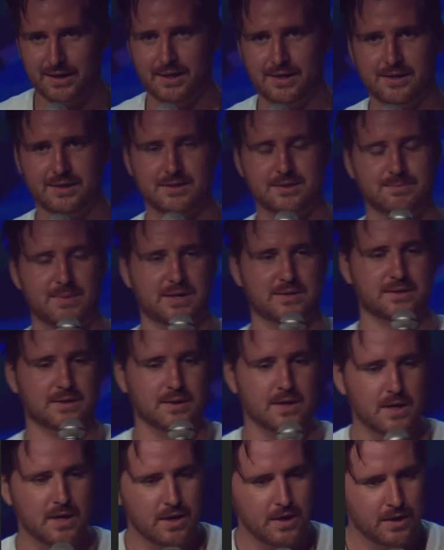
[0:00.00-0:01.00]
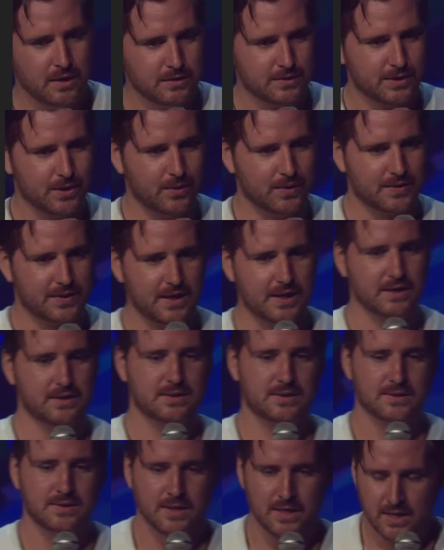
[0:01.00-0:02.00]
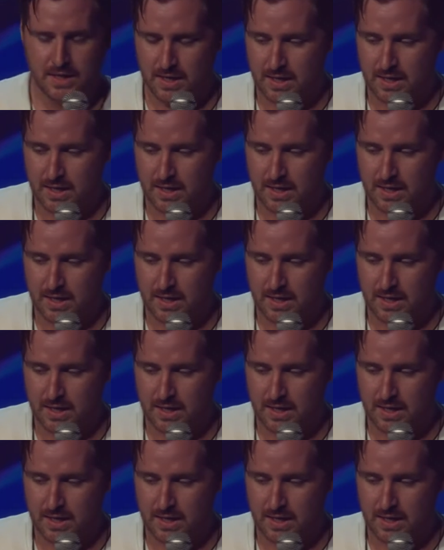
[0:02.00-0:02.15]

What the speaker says: yada. It's messy. So with this,